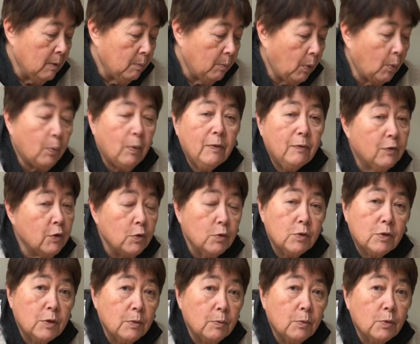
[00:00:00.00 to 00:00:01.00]
But we've
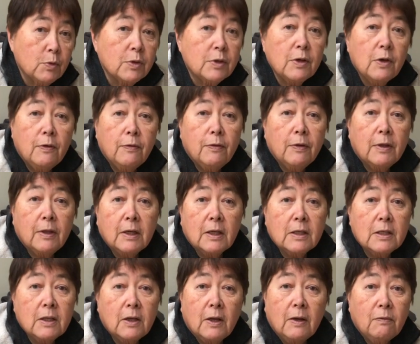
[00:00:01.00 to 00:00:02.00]
used them also for
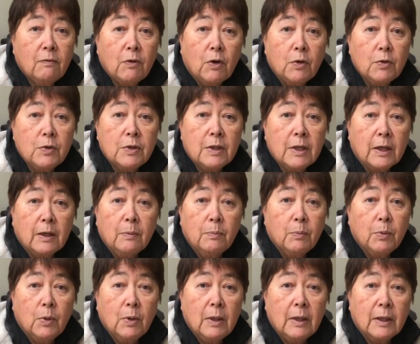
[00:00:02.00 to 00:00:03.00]
things like roasting and
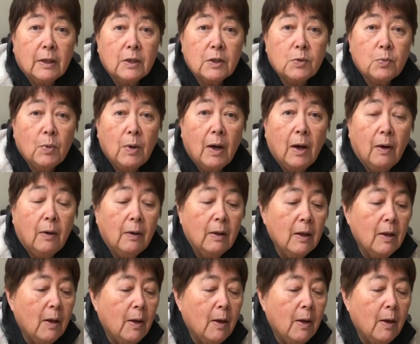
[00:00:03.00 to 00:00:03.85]
boiling as well.